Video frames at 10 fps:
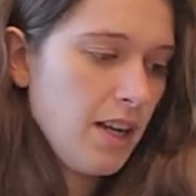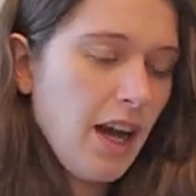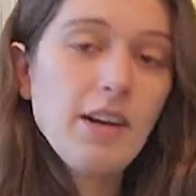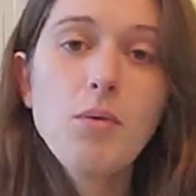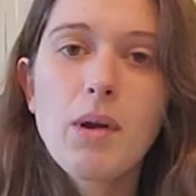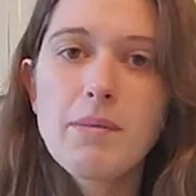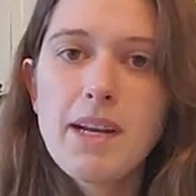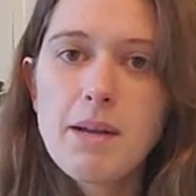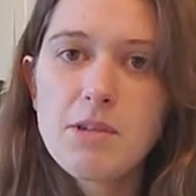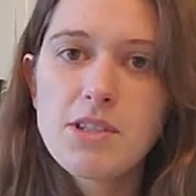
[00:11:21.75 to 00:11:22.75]
I know one of my
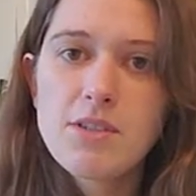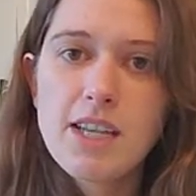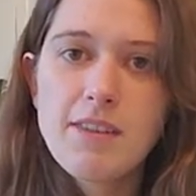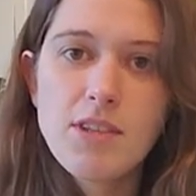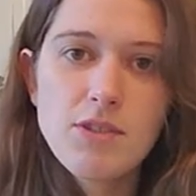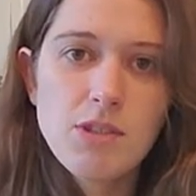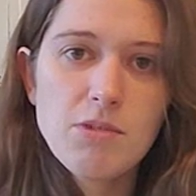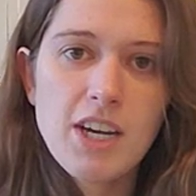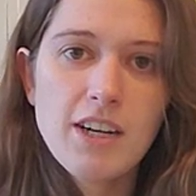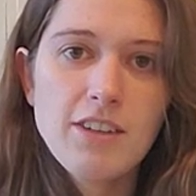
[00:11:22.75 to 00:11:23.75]
neighbors knows I have a
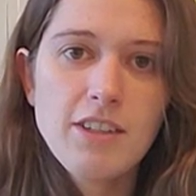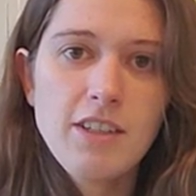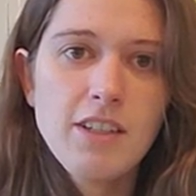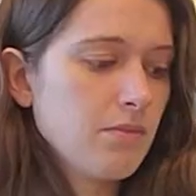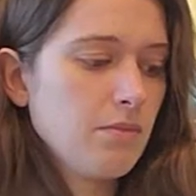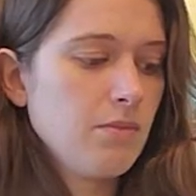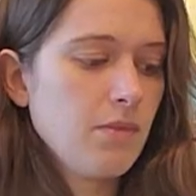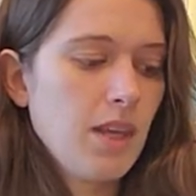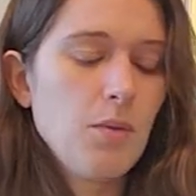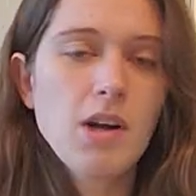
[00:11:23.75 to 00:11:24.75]
YouTube channel.
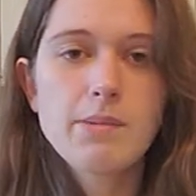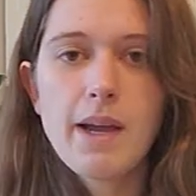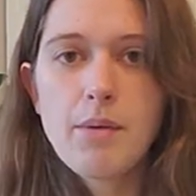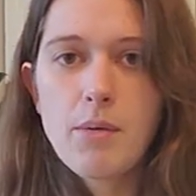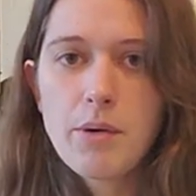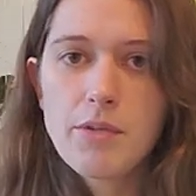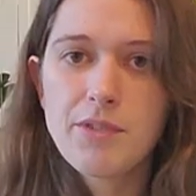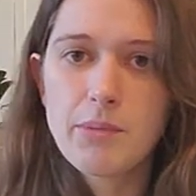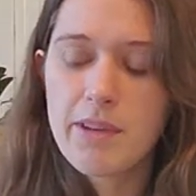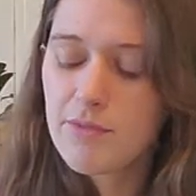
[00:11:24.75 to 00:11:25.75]
He walked by while we were
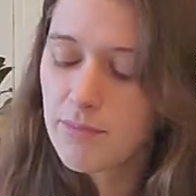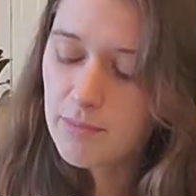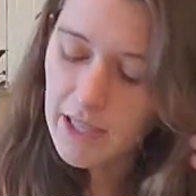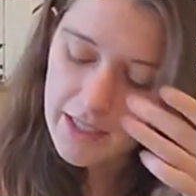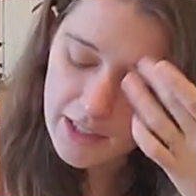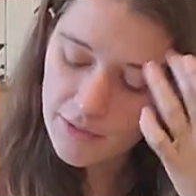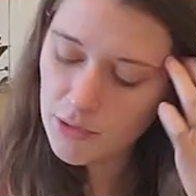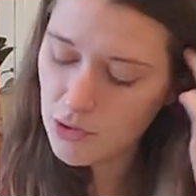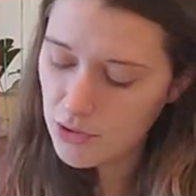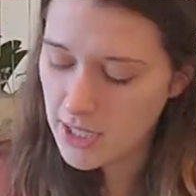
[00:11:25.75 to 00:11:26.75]
filming planting the
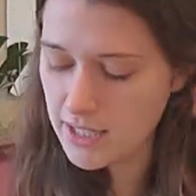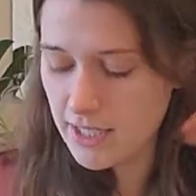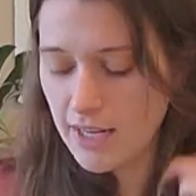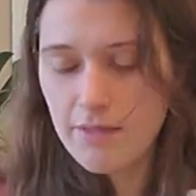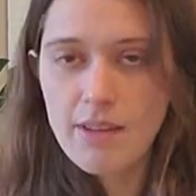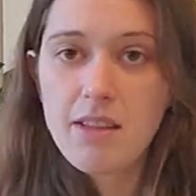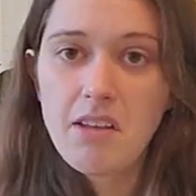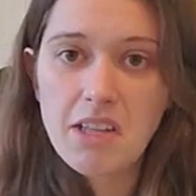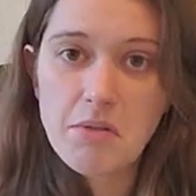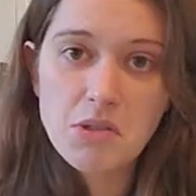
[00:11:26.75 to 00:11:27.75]
fruit trees and he
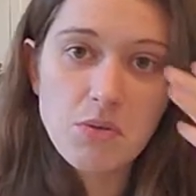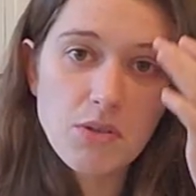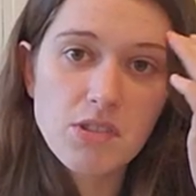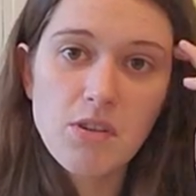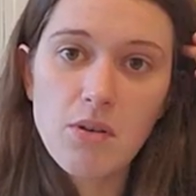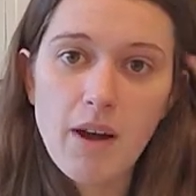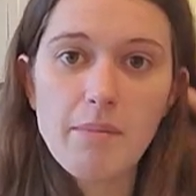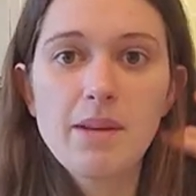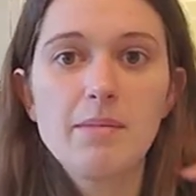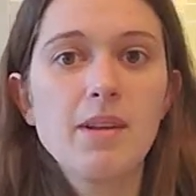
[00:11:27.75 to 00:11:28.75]
thought that was cool. So, I
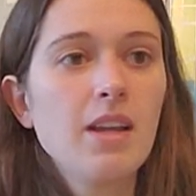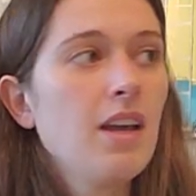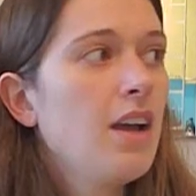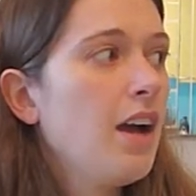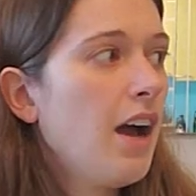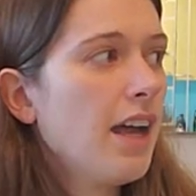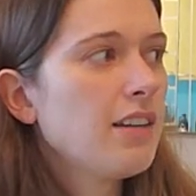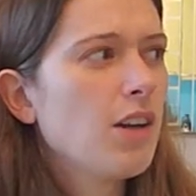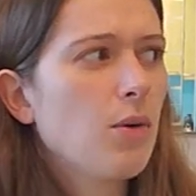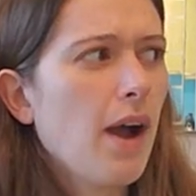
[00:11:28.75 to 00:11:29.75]
mean, I
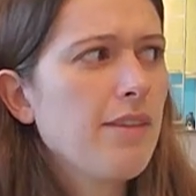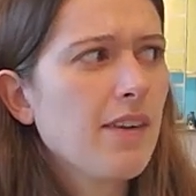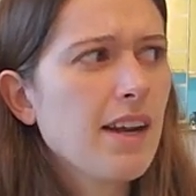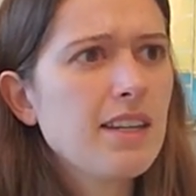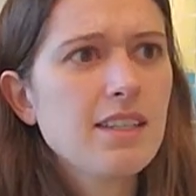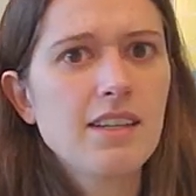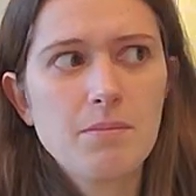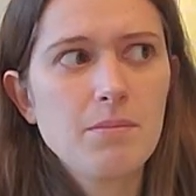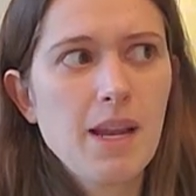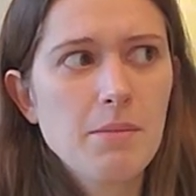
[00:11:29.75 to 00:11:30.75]
don't know. I find
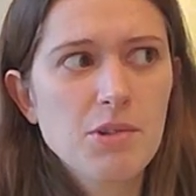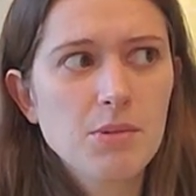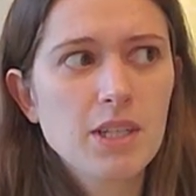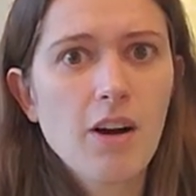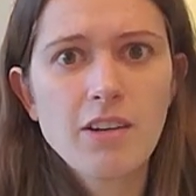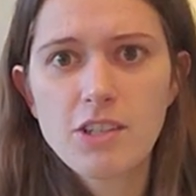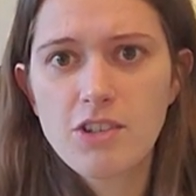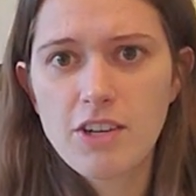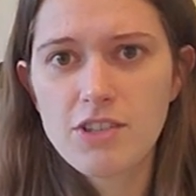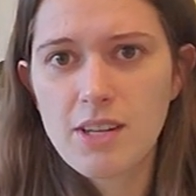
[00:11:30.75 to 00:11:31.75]
neighbors really hard to
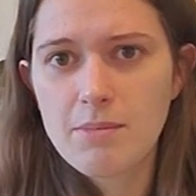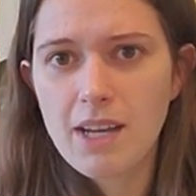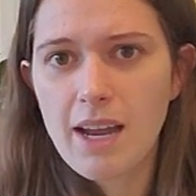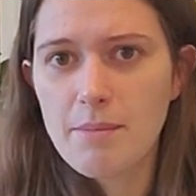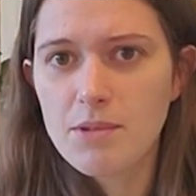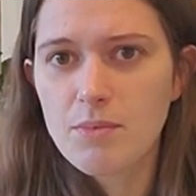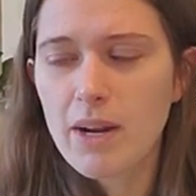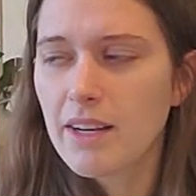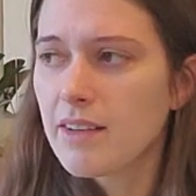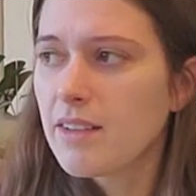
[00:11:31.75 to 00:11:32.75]
judge sometimes
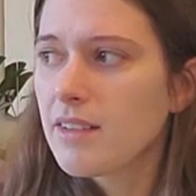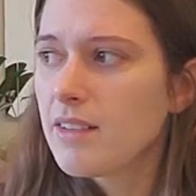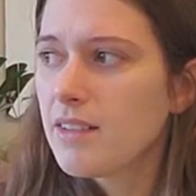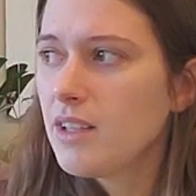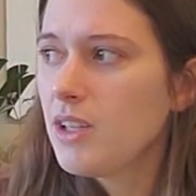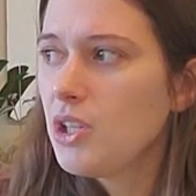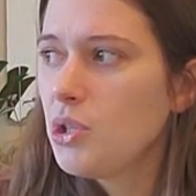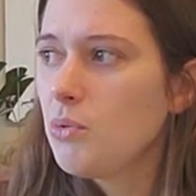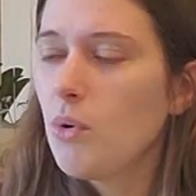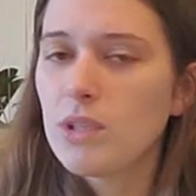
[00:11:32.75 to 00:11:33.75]
when
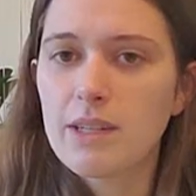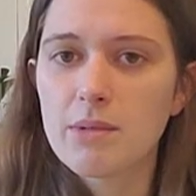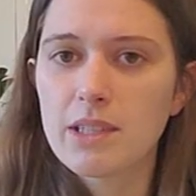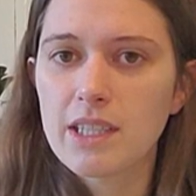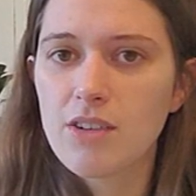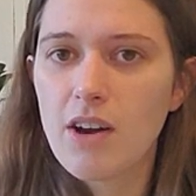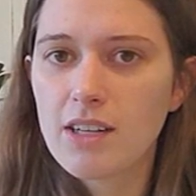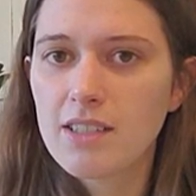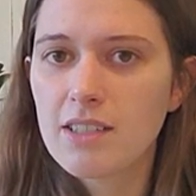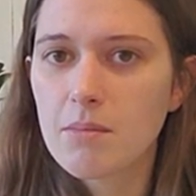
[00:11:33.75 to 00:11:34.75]
you only really
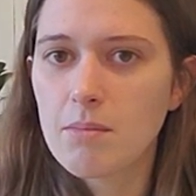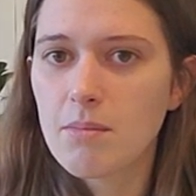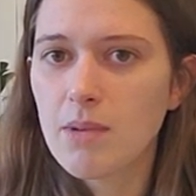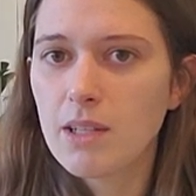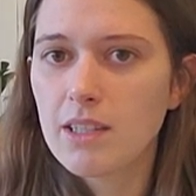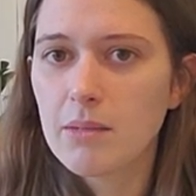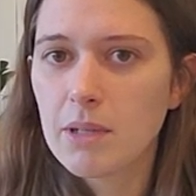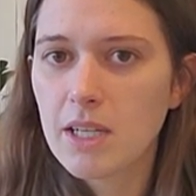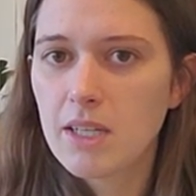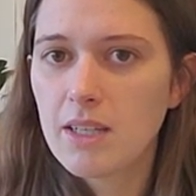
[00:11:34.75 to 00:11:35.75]
talk to them a little
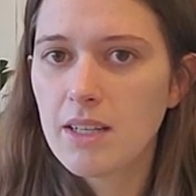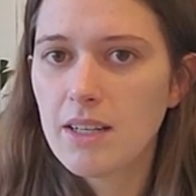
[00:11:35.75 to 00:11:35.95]
bit.